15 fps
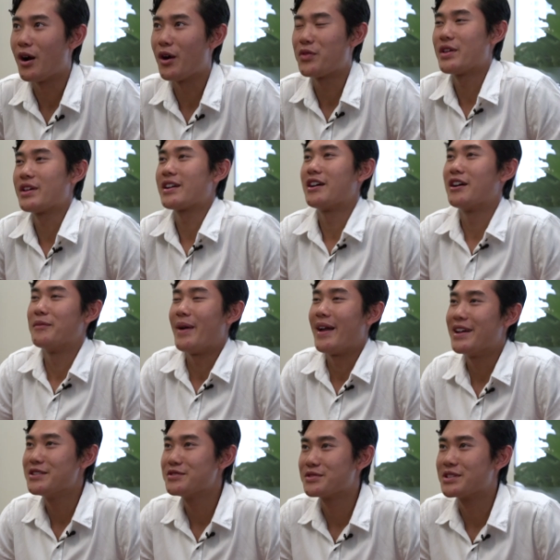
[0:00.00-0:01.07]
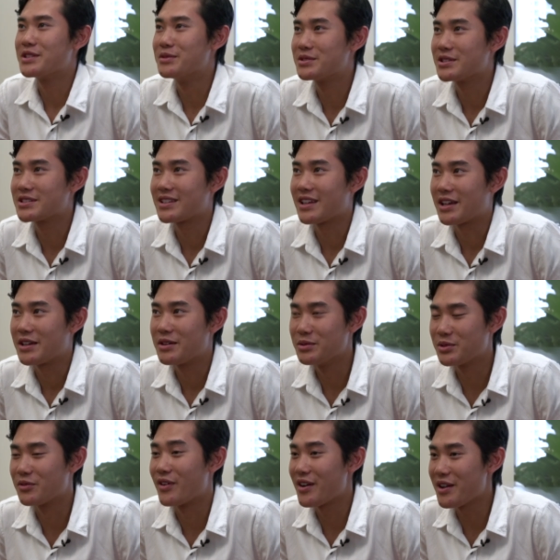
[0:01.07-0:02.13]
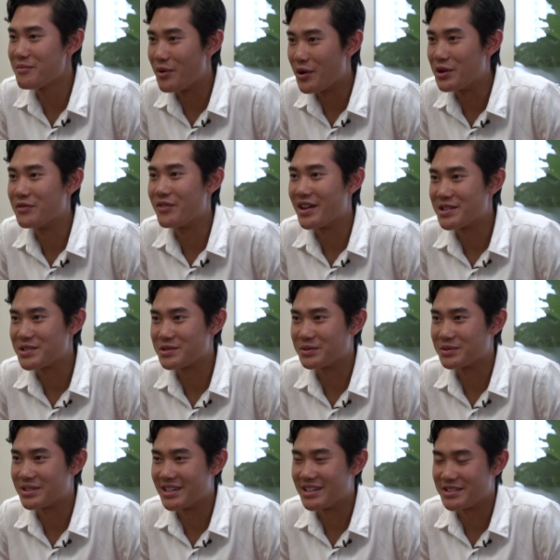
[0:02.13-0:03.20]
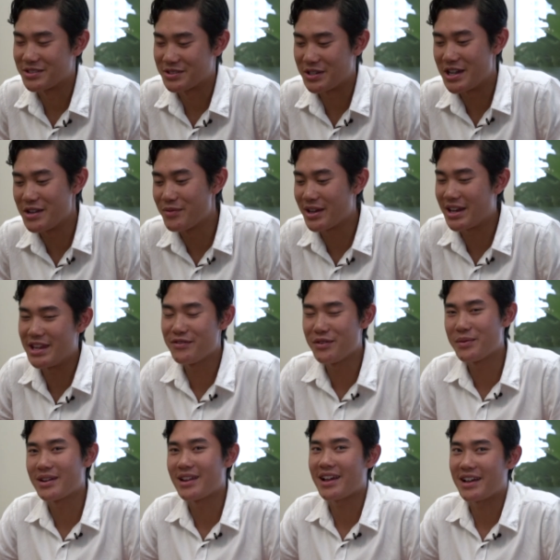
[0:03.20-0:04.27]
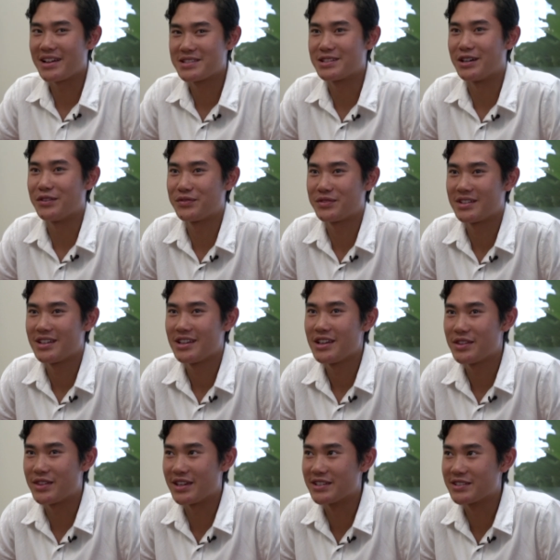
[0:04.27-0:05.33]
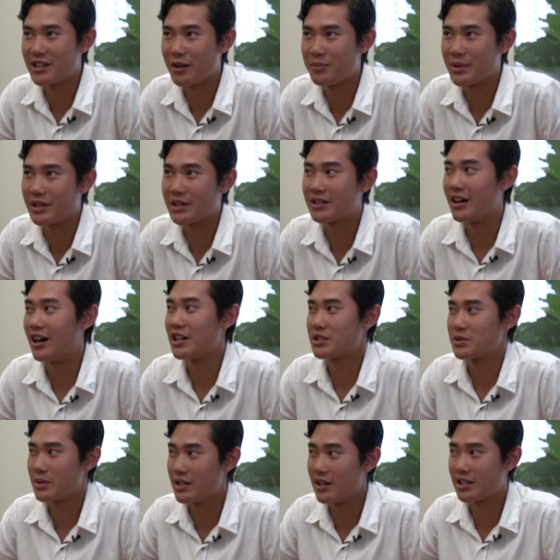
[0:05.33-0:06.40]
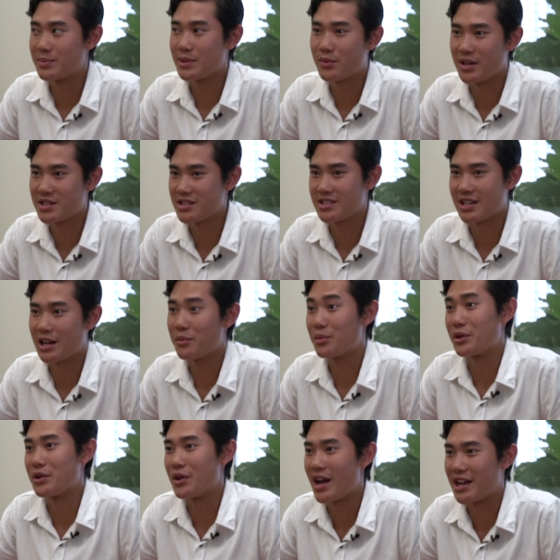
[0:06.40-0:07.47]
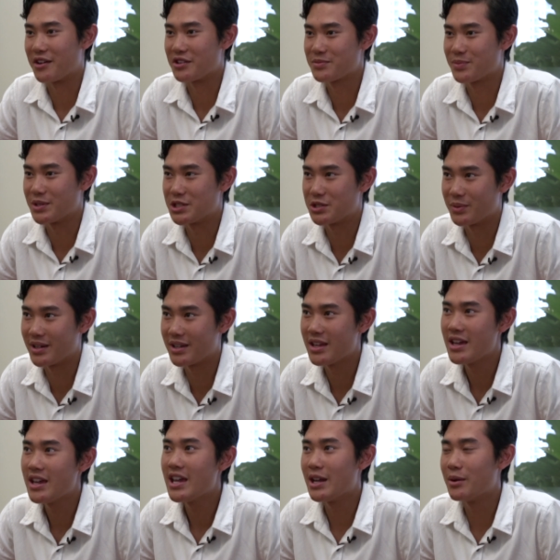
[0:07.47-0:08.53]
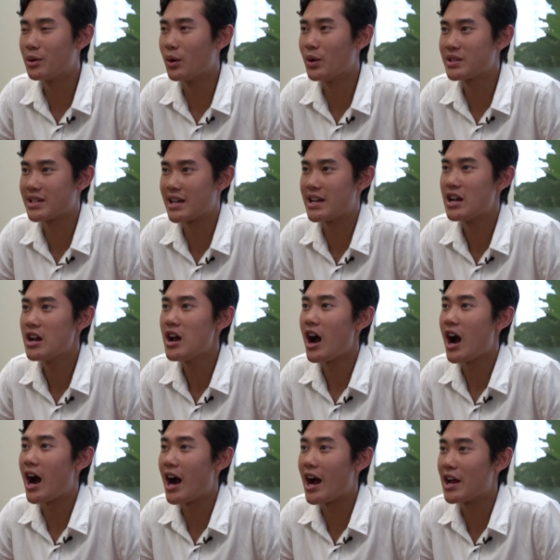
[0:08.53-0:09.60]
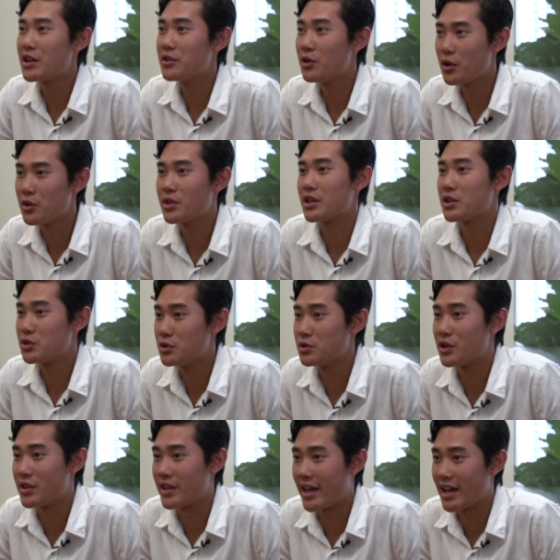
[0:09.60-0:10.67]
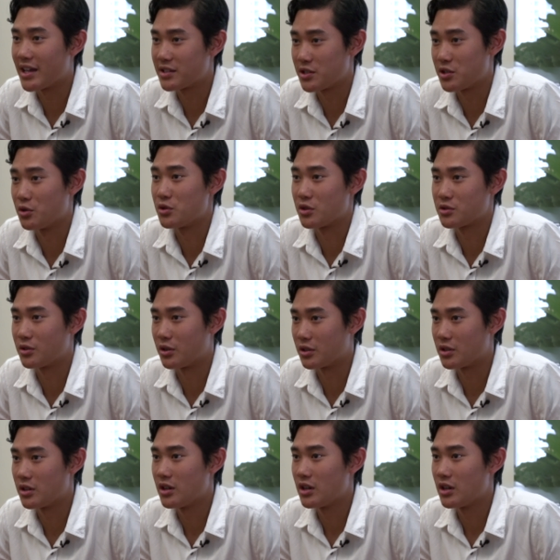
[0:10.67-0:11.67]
Well, I think Adrian, he was just like, he was a very motivational teacher. So even when like, I stuffed things up and in class, he'd ask me questions and I wouldn't know how to respond to it, he would always say, I know that you know the answer, you're just not